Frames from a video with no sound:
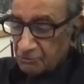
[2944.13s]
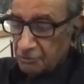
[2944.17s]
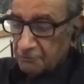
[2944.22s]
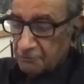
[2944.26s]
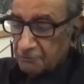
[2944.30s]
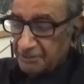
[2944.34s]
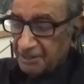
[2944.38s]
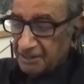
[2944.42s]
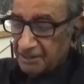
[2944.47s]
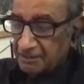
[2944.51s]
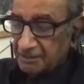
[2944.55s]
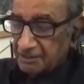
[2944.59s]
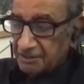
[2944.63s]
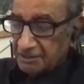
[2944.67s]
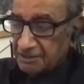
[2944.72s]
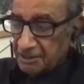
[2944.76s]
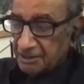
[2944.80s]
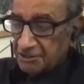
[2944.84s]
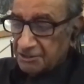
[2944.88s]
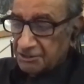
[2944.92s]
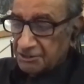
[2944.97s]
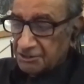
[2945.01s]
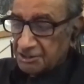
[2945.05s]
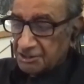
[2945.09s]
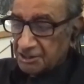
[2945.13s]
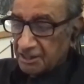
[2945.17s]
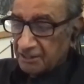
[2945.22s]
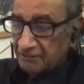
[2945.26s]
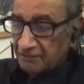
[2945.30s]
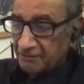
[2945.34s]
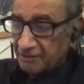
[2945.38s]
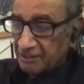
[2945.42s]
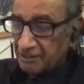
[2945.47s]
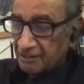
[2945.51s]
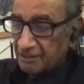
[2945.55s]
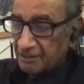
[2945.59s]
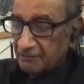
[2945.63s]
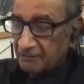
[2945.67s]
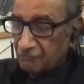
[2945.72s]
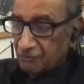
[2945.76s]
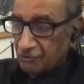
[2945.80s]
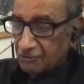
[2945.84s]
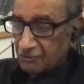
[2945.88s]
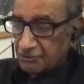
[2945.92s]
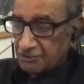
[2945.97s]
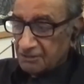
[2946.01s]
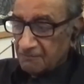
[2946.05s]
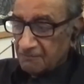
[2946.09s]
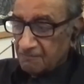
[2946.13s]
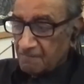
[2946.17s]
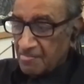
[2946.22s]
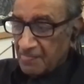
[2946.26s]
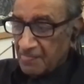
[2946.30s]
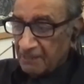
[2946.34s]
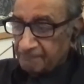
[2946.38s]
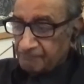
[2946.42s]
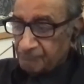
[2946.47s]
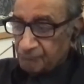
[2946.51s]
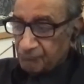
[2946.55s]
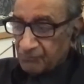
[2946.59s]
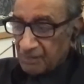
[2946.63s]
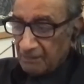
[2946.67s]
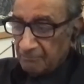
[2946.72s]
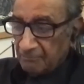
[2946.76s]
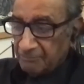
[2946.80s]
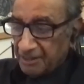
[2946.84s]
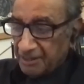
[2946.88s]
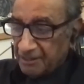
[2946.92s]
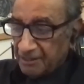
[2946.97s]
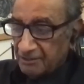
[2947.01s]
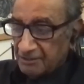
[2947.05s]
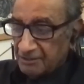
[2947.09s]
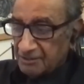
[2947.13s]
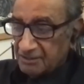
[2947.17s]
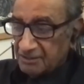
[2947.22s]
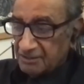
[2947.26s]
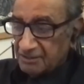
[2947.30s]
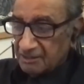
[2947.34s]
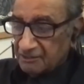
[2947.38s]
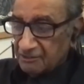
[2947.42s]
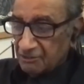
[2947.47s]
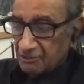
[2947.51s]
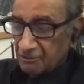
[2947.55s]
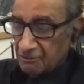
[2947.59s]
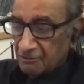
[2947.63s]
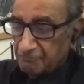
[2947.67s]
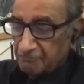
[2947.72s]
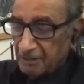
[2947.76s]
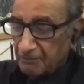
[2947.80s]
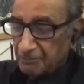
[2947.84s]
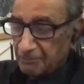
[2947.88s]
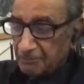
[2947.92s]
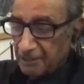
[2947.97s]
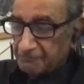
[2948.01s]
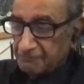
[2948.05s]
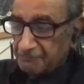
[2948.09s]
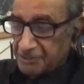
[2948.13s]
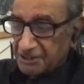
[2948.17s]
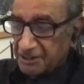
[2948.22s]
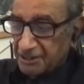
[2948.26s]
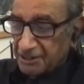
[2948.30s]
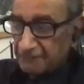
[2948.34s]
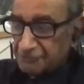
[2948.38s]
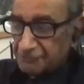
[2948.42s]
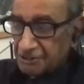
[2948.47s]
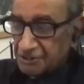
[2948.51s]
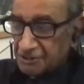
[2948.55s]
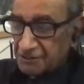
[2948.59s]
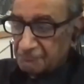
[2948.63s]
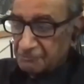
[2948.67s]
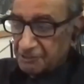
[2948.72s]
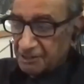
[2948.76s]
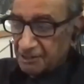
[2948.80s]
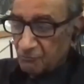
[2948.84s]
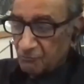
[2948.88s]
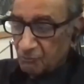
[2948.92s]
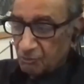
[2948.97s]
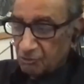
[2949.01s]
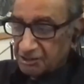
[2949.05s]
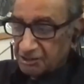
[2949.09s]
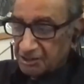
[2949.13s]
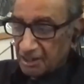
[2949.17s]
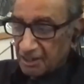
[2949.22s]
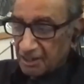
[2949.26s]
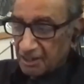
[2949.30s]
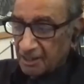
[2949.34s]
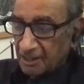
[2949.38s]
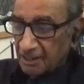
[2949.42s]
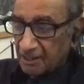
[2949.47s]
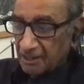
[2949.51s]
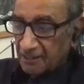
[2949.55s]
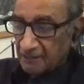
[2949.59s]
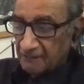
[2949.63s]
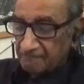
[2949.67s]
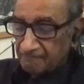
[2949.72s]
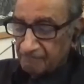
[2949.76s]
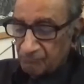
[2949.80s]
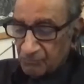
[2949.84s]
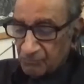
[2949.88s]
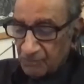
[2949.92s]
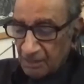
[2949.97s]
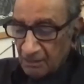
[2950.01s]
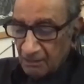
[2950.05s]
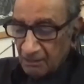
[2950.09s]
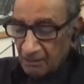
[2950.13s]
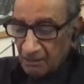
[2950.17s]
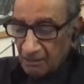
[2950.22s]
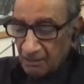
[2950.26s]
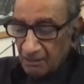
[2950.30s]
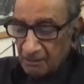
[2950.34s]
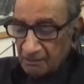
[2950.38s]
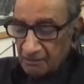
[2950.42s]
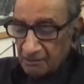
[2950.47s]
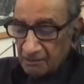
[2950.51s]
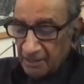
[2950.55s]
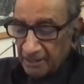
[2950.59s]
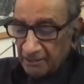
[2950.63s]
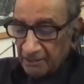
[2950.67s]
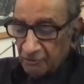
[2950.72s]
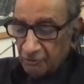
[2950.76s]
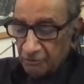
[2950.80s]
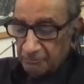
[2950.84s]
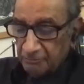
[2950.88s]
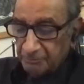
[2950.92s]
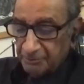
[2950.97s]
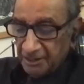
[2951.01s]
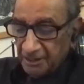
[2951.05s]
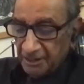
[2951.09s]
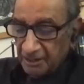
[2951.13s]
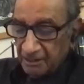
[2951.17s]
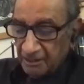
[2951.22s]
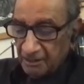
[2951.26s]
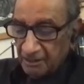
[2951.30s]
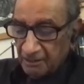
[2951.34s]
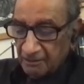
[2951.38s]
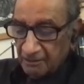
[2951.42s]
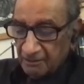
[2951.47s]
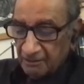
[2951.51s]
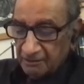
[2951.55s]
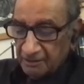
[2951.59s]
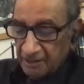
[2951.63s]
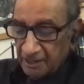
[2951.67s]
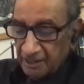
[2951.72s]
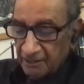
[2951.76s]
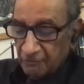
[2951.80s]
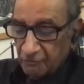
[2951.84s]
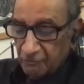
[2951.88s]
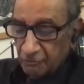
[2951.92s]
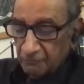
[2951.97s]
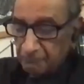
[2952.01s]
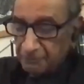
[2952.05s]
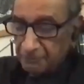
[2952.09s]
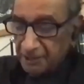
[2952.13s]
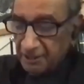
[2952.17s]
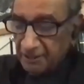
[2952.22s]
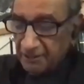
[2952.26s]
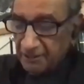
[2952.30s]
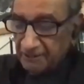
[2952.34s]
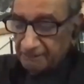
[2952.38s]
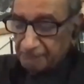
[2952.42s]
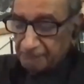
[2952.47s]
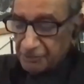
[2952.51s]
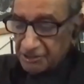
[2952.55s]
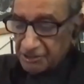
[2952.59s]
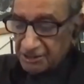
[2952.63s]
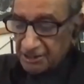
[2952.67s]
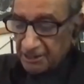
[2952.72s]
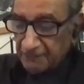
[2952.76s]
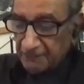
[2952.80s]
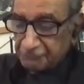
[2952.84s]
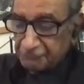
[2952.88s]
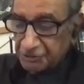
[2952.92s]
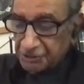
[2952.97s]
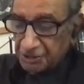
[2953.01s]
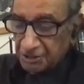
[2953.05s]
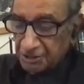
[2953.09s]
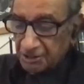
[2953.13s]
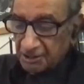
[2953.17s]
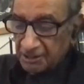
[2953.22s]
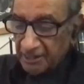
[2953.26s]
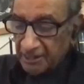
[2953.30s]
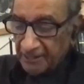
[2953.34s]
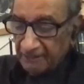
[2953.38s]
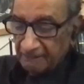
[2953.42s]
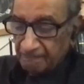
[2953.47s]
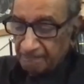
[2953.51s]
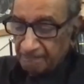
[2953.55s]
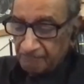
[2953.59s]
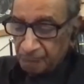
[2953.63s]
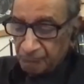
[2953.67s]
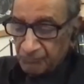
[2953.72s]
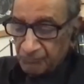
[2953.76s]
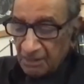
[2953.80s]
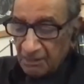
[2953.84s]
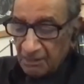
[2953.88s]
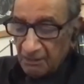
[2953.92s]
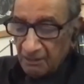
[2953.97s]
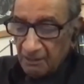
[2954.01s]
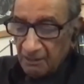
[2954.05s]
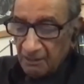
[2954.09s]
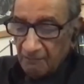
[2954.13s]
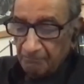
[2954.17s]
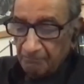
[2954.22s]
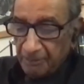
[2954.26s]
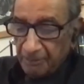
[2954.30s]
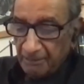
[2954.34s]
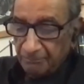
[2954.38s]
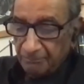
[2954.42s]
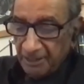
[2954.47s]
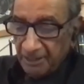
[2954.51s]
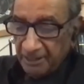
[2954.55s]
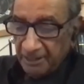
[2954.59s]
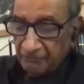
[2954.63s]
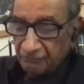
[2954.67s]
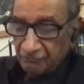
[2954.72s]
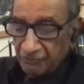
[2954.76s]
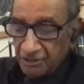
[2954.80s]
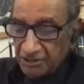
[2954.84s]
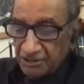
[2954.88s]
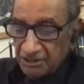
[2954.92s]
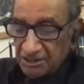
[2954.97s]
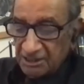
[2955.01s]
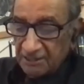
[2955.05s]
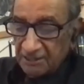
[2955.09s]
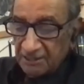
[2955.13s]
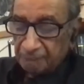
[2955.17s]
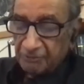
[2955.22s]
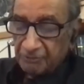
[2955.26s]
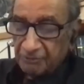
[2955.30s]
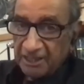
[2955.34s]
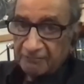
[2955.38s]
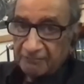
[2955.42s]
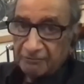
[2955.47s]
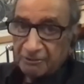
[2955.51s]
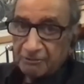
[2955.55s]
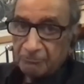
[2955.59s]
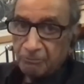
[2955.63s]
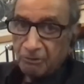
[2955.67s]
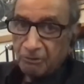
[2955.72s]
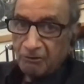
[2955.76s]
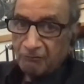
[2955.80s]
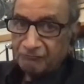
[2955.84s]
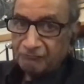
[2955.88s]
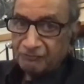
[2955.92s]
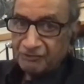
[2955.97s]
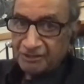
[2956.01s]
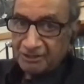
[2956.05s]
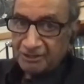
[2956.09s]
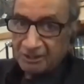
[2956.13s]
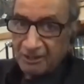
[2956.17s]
be a contentious area, of course, because, you know, public perceptions being what they are, there could be a perception that public risk and private profit,